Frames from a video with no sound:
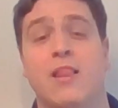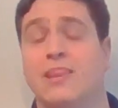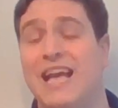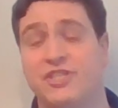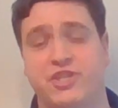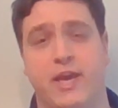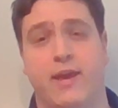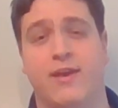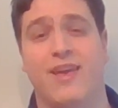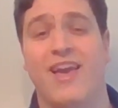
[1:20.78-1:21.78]
Last
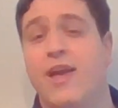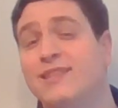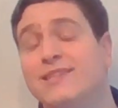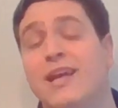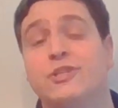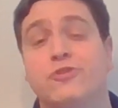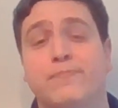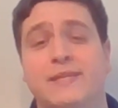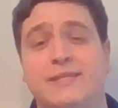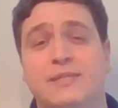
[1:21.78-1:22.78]
year, international
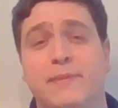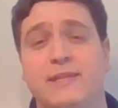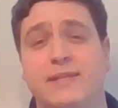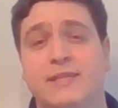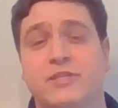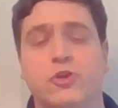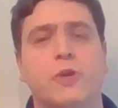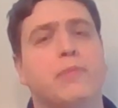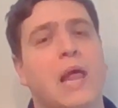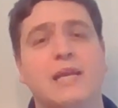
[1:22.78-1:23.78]
business meetings
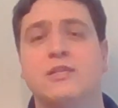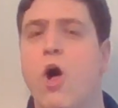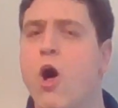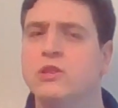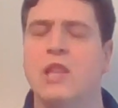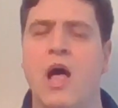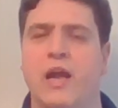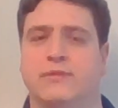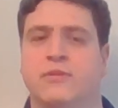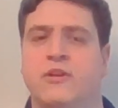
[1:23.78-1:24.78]
took place
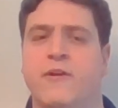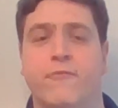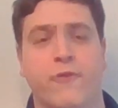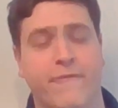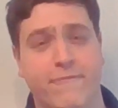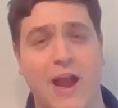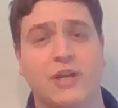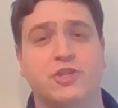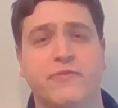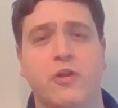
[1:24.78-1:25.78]
online for a
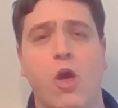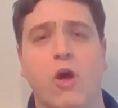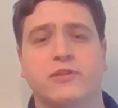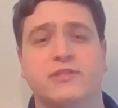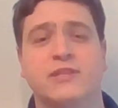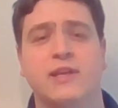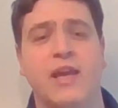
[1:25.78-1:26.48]
fraction of the cost,